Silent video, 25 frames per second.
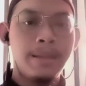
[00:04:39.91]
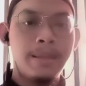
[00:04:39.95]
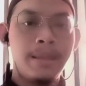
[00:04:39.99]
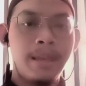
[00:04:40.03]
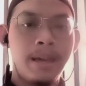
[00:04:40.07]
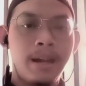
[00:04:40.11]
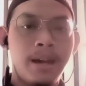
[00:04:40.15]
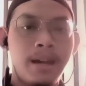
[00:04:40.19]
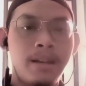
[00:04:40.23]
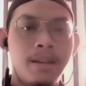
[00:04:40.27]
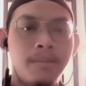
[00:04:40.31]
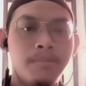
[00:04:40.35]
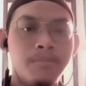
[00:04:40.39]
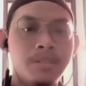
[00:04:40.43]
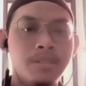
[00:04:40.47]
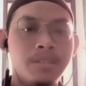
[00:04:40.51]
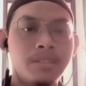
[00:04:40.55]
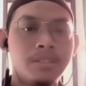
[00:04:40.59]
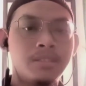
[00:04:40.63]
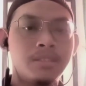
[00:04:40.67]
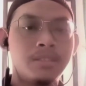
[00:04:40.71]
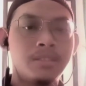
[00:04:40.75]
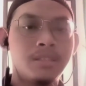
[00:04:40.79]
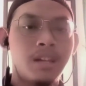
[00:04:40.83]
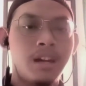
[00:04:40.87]
There are
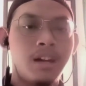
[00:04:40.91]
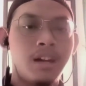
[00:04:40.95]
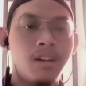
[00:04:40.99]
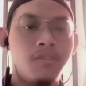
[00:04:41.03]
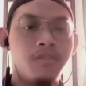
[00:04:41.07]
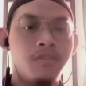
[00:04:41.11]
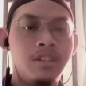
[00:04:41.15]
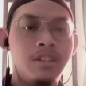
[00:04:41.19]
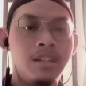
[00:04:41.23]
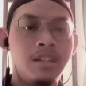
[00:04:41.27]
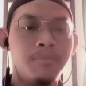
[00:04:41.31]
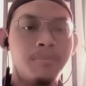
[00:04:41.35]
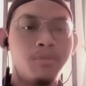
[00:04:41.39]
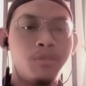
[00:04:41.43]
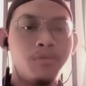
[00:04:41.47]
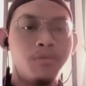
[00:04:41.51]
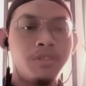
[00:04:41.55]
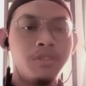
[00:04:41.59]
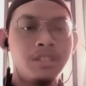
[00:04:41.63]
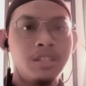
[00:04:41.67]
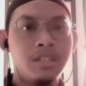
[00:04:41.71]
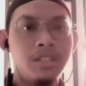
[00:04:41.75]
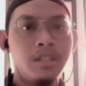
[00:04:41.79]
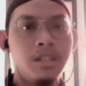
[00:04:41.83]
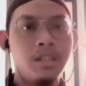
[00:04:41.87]
numbers of legal
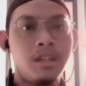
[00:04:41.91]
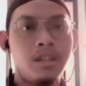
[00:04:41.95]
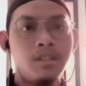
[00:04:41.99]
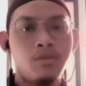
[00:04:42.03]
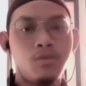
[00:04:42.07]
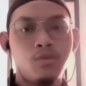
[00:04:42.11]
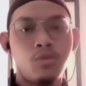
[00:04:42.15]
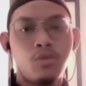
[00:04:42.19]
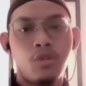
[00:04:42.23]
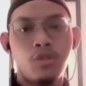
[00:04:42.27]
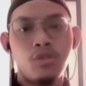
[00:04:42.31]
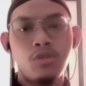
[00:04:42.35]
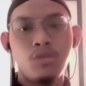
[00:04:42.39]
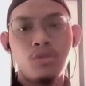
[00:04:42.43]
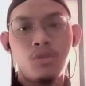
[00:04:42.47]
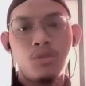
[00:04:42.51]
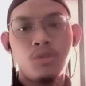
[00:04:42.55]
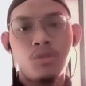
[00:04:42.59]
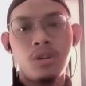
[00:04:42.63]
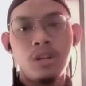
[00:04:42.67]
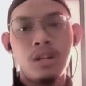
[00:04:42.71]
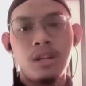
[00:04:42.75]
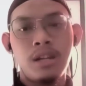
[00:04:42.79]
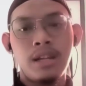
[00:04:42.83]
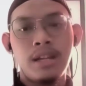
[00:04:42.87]
provision to
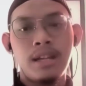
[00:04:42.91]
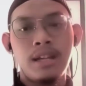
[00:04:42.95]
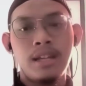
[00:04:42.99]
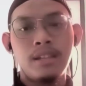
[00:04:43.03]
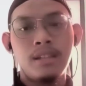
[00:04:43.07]
control